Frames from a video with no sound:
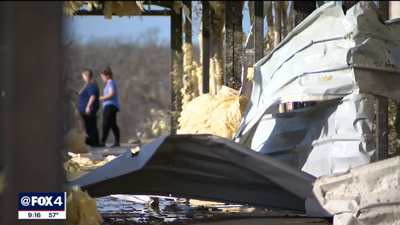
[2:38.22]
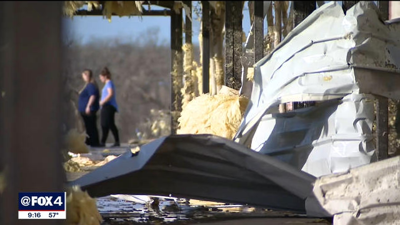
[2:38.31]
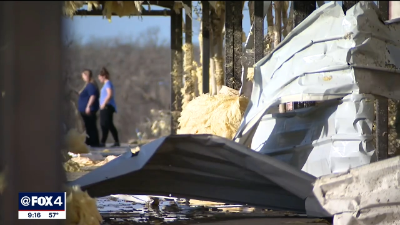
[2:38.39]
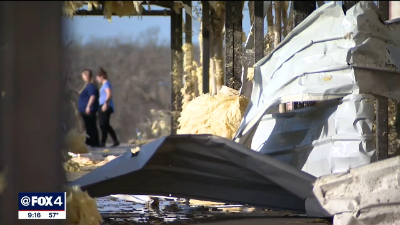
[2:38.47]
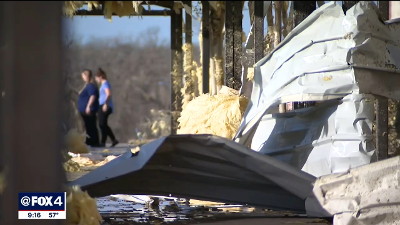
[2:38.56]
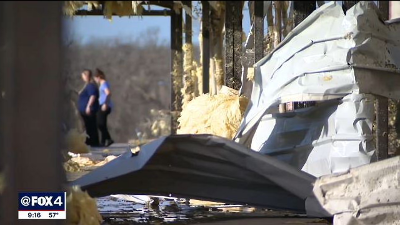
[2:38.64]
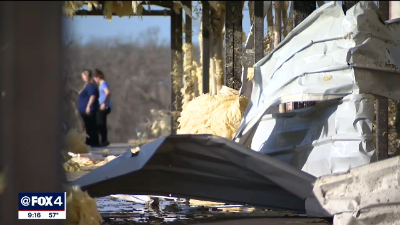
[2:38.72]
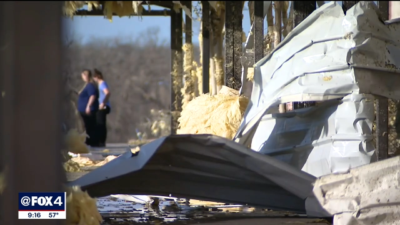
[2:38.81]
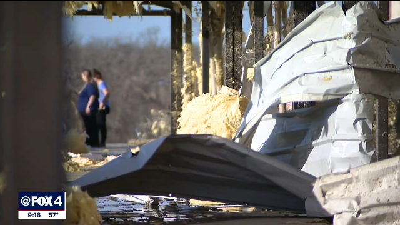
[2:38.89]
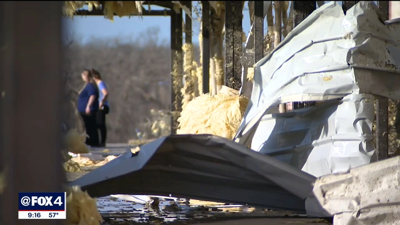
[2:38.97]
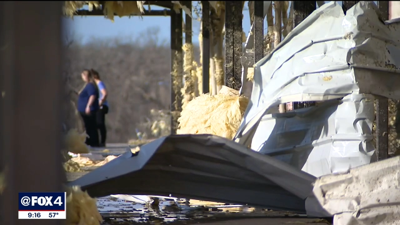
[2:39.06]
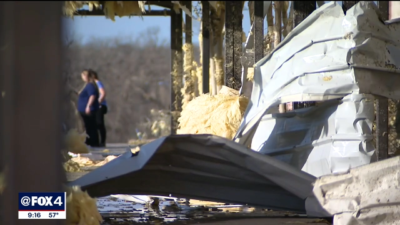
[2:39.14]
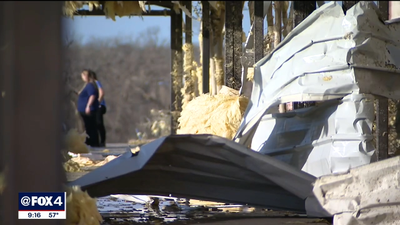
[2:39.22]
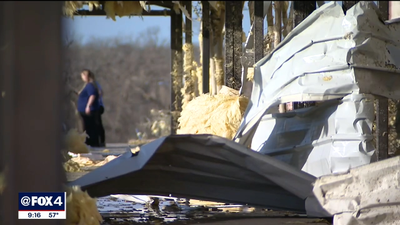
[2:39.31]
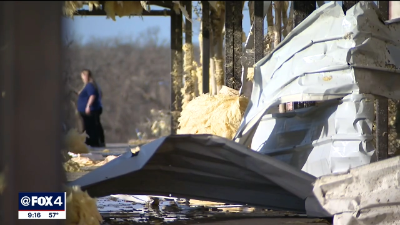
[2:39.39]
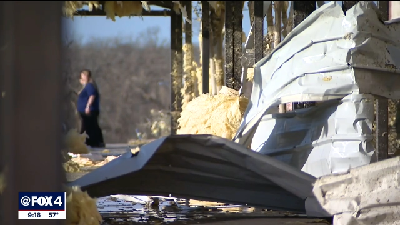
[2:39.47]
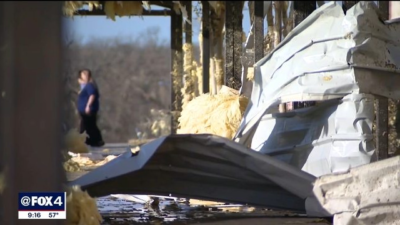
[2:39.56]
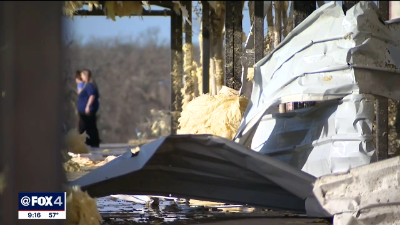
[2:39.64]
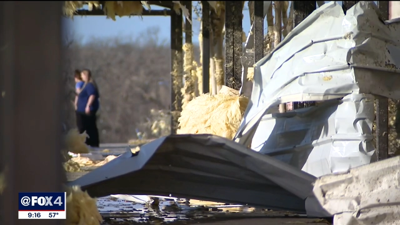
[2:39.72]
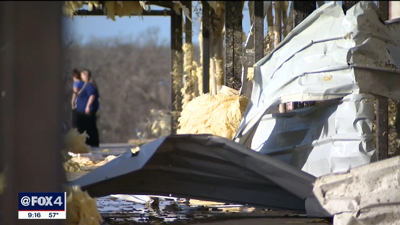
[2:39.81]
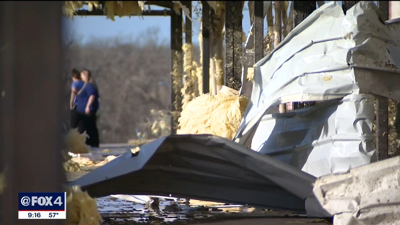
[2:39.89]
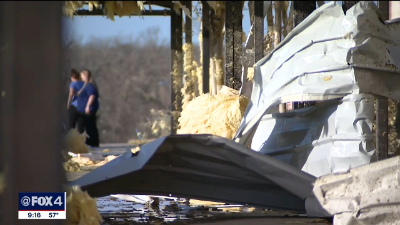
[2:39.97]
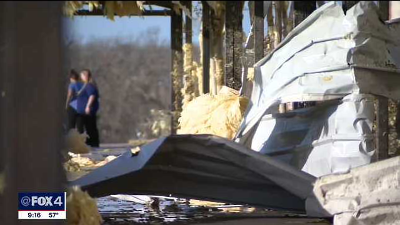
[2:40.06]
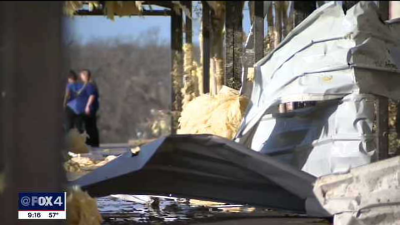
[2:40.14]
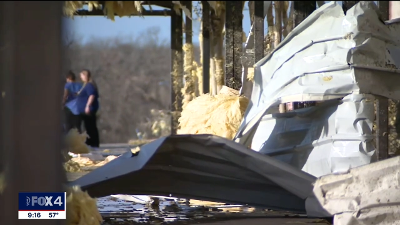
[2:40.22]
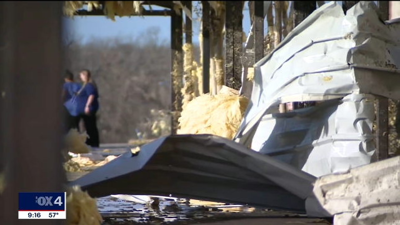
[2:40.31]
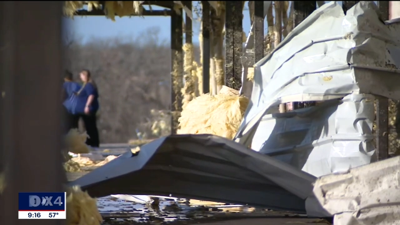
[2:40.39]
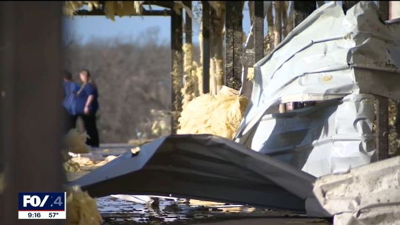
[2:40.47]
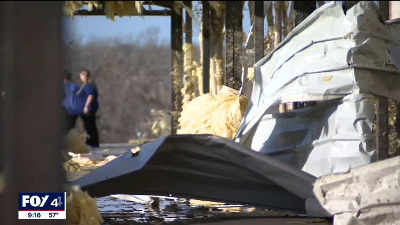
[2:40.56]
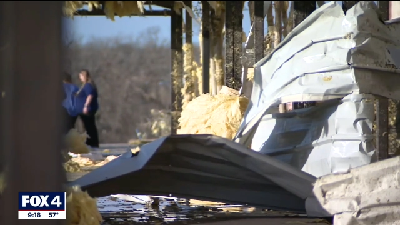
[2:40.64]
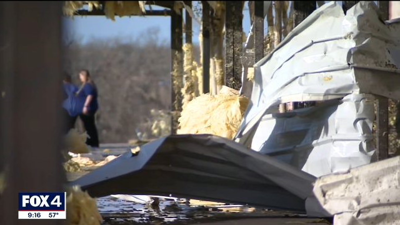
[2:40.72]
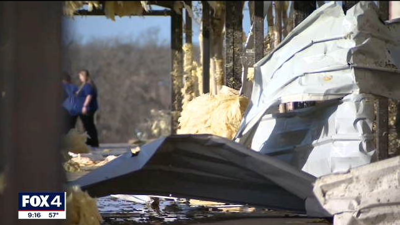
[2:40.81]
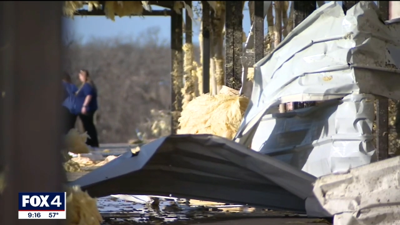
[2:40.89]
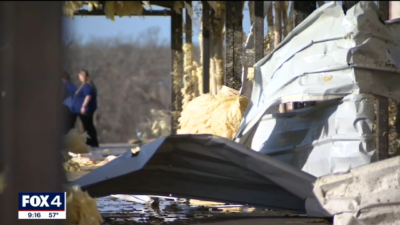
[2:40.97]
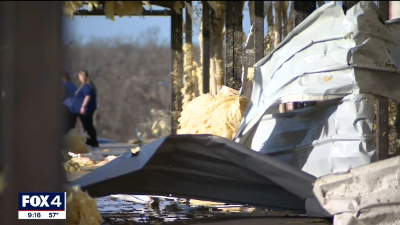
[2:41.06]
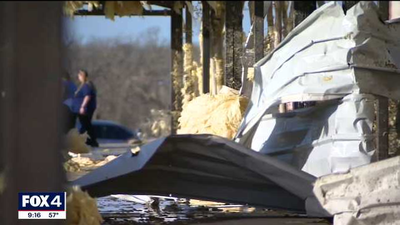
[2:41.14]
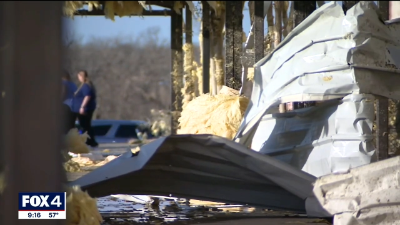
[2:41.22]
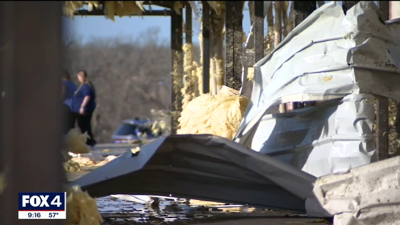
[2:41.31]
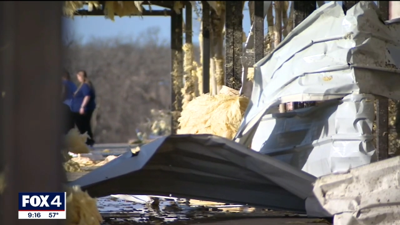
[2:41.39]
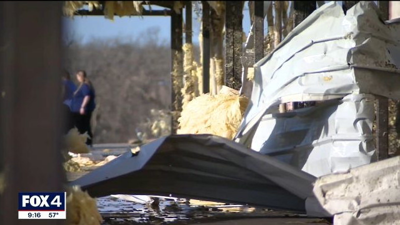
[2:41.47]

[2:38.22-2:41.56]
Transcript: Nobody's mouth can be seen.